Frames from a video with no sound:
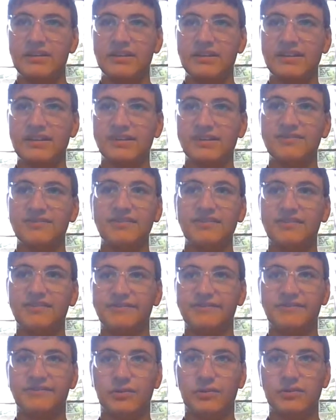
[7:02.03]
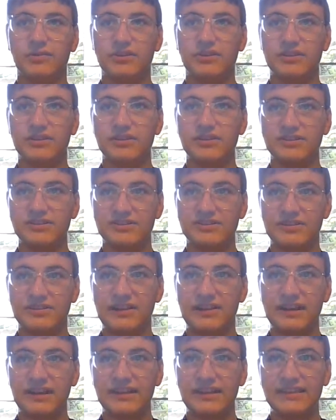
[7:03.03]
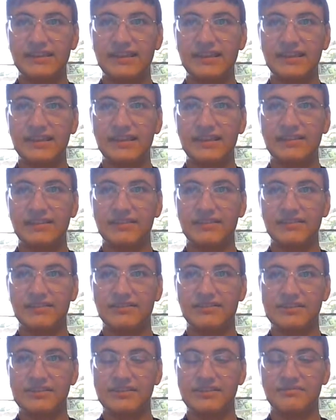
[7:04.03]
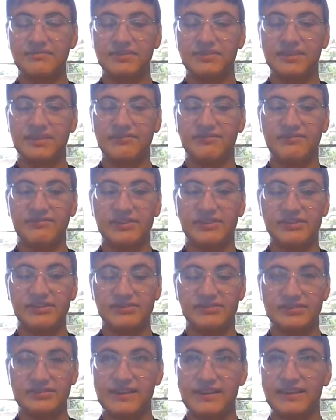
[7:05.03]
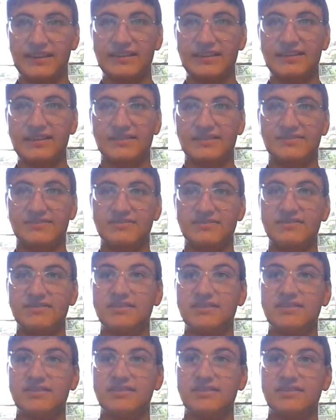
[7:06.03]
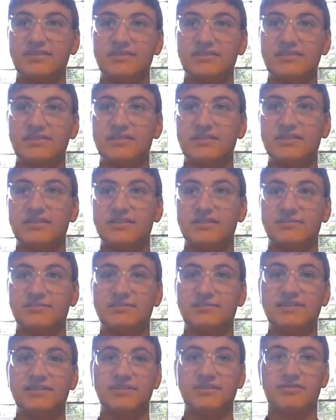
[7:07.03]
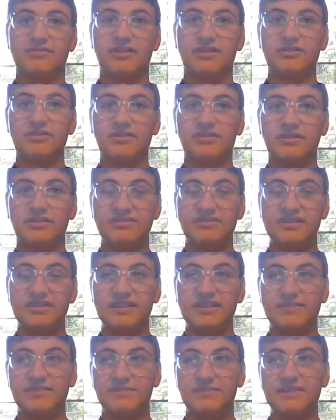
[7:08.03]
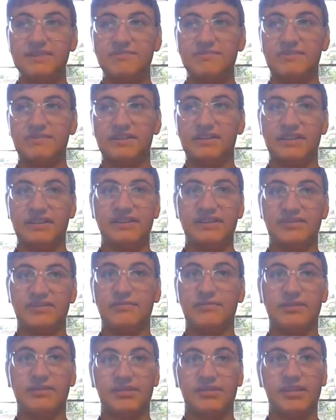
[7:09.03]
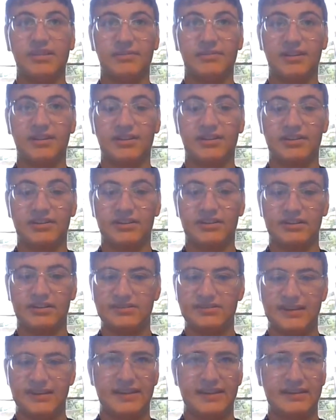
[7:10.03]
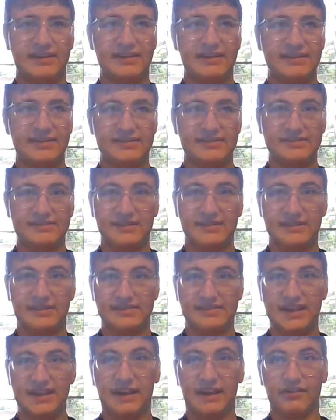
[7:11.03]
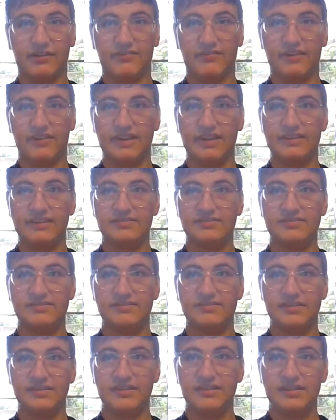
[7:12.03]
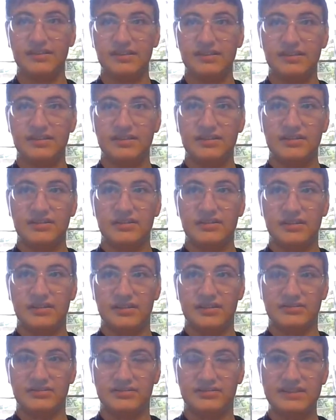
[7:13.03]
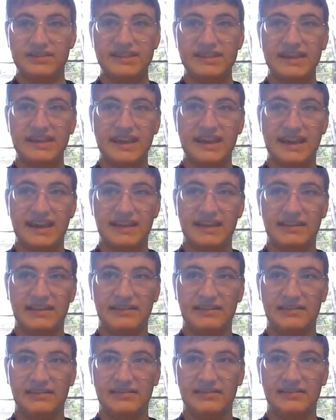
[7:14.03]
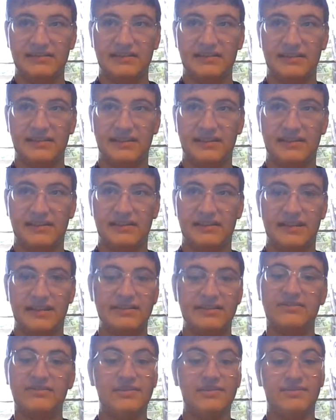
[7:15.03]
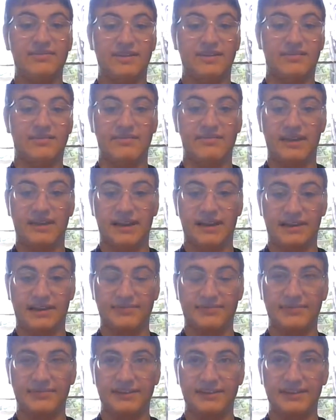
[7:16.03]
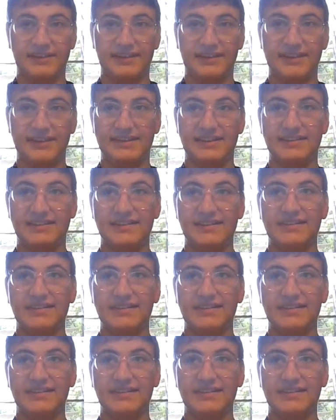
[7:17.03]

it doesn't feel forced or anything. It genuinely feels like he's grown close to these people, and he doesn't want to see them get hurt. And his sacrifice towards the end, and I knew he would come back, but like,